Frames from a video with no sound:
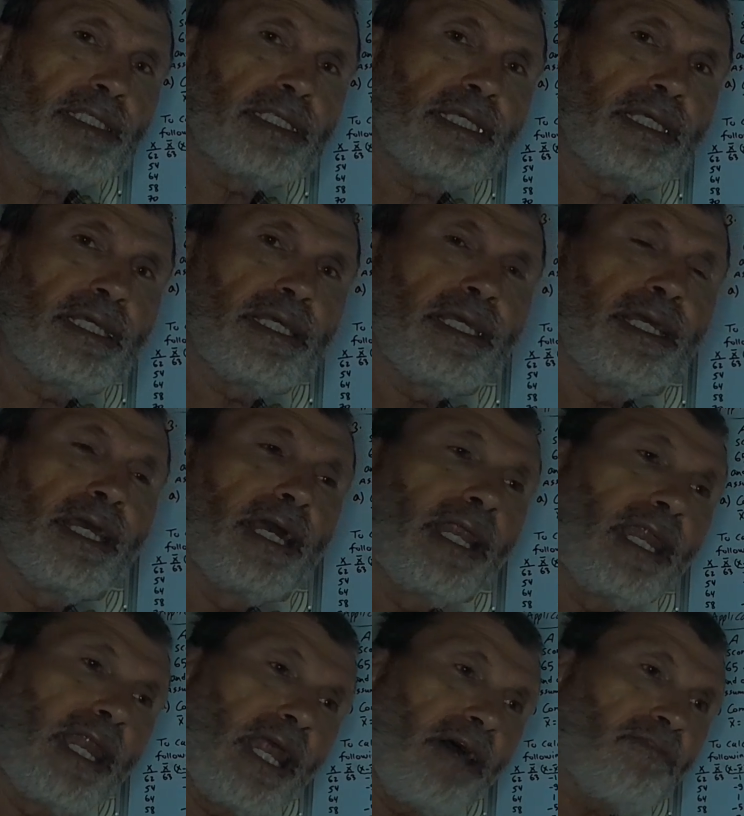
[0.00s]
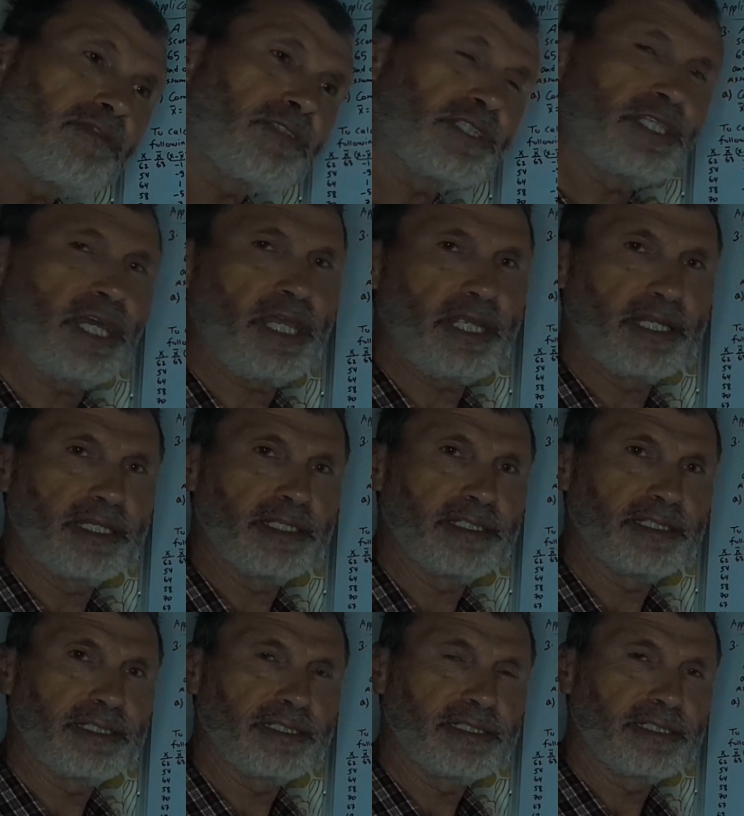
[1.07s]
the left tail.
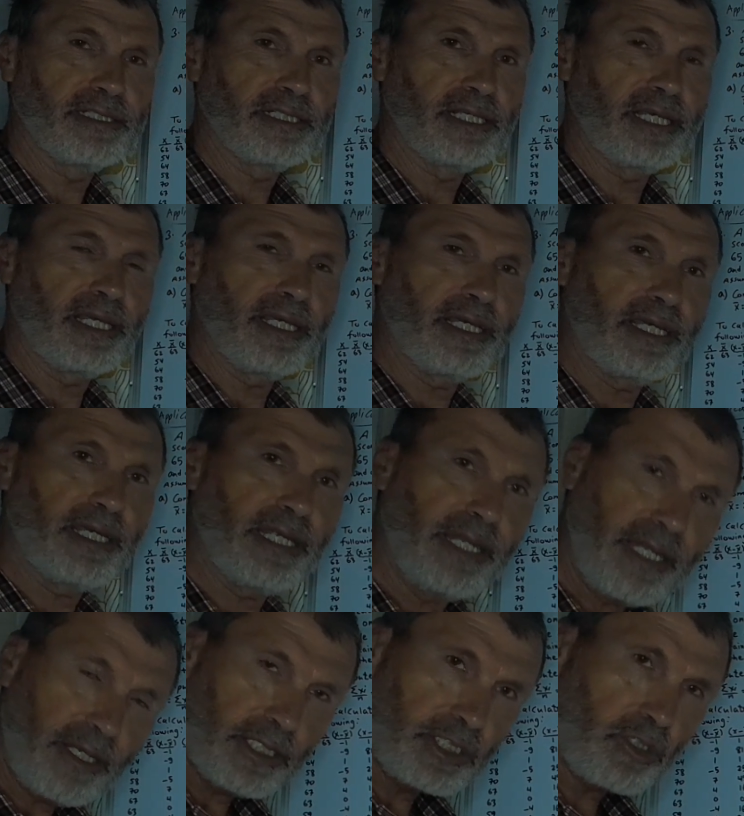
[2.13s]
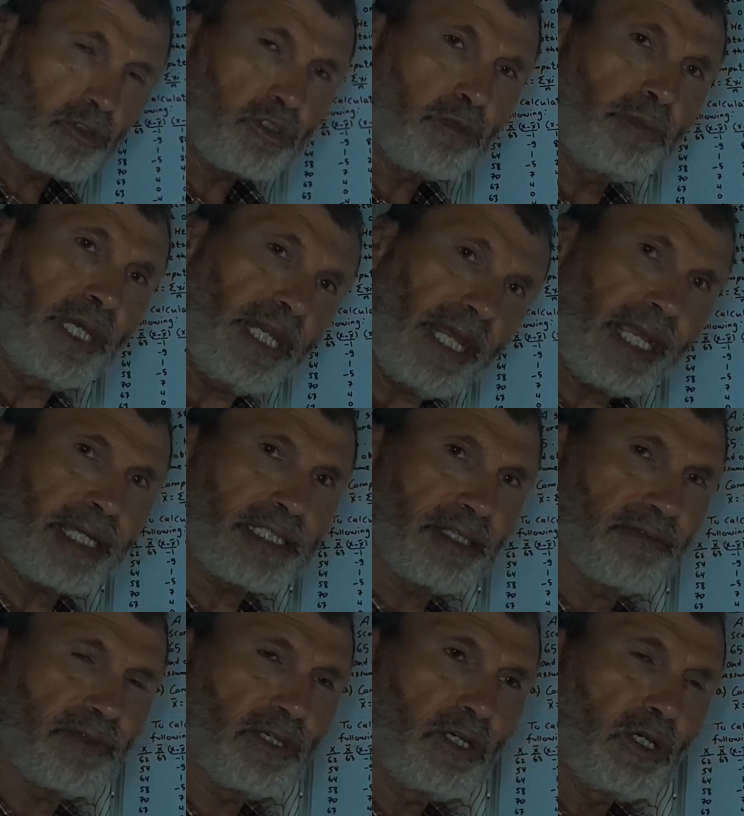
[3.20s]
It's going to be negative.
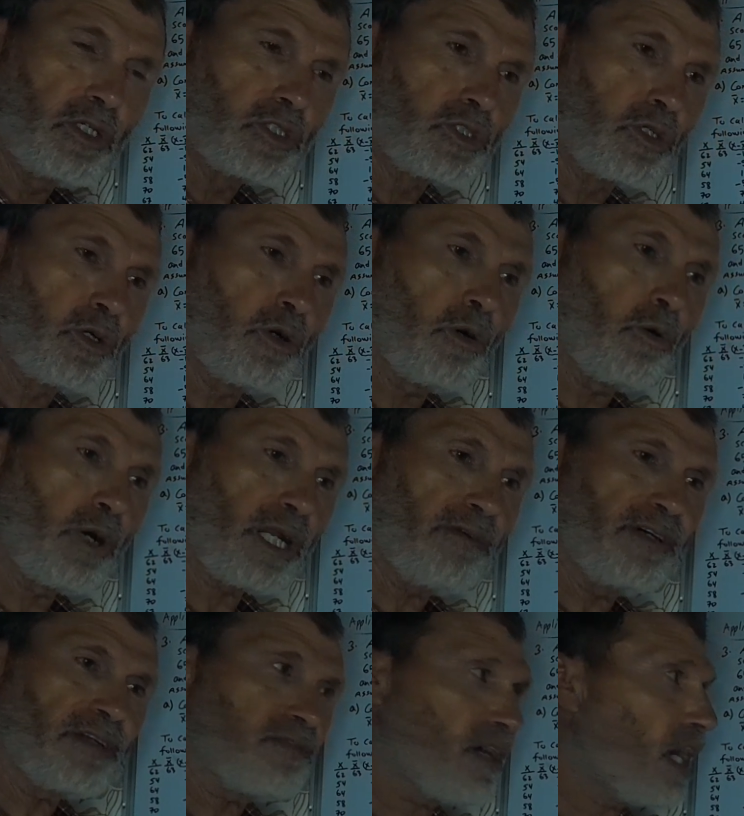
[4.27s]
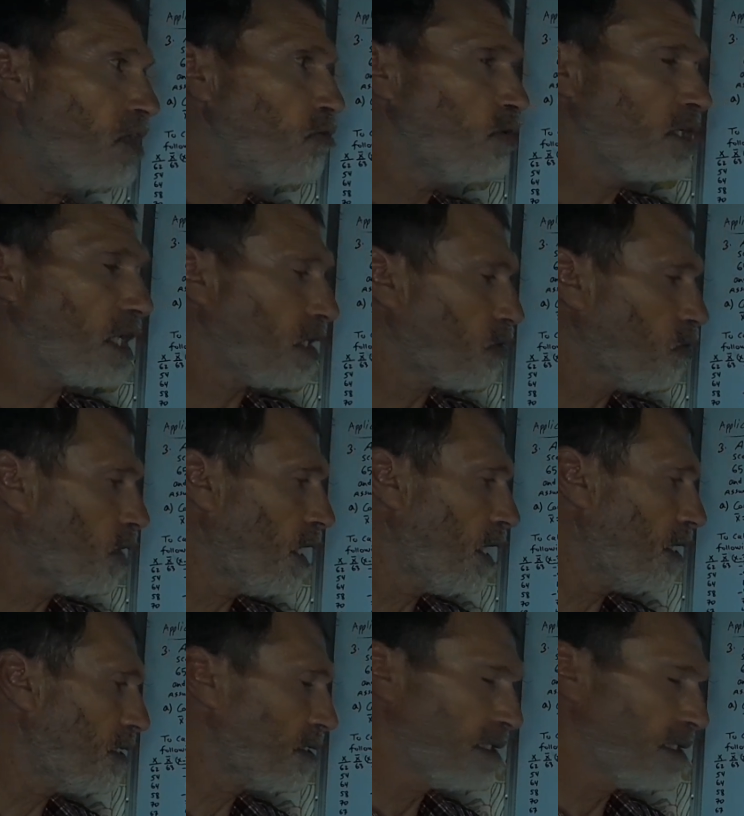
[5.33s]
So whatever value we calculate,